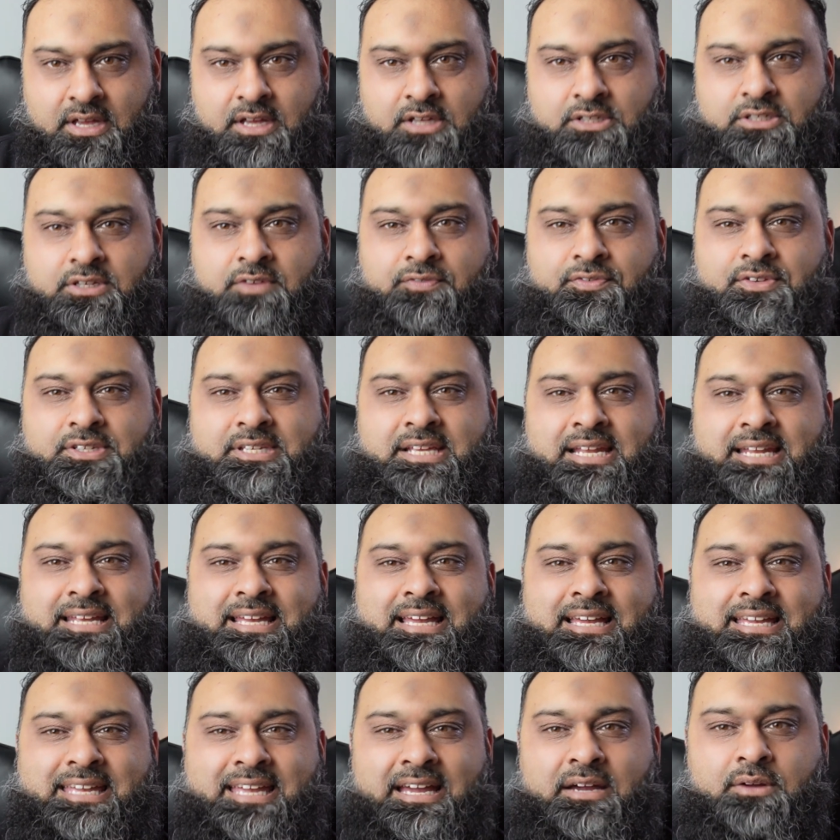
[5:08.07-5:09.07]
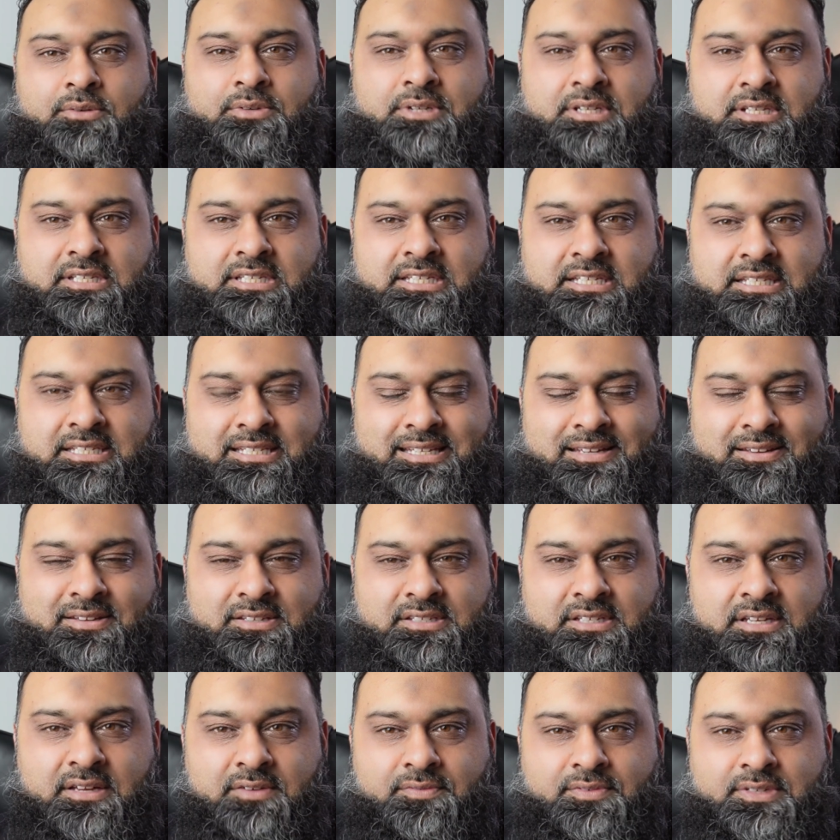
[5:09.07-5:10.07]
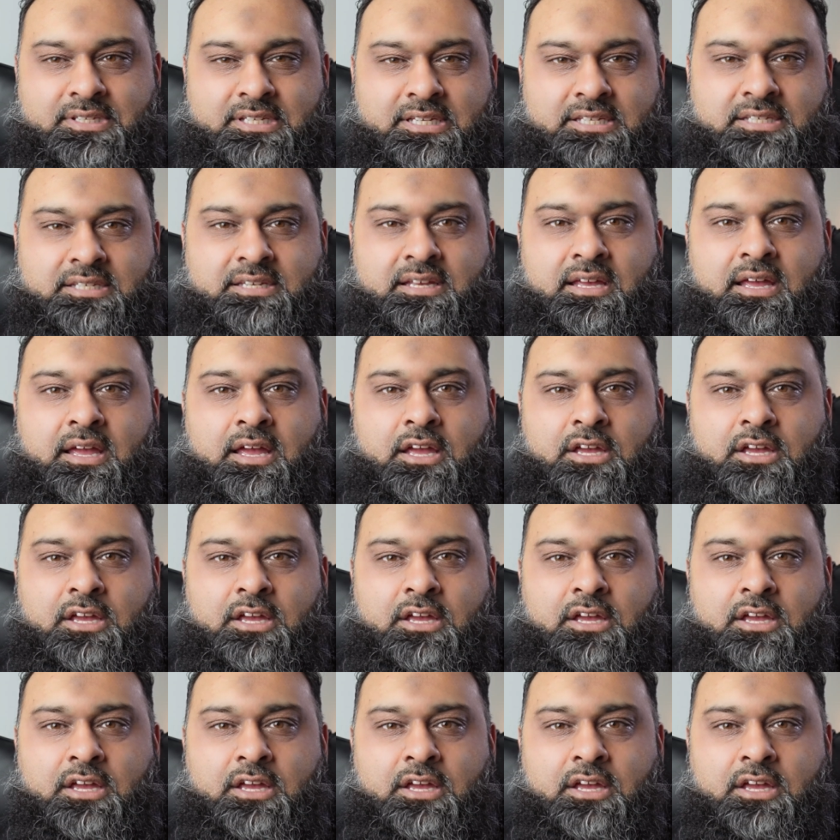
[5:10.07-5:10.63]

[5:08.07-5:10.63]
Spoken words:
So if you're selling accountancy services,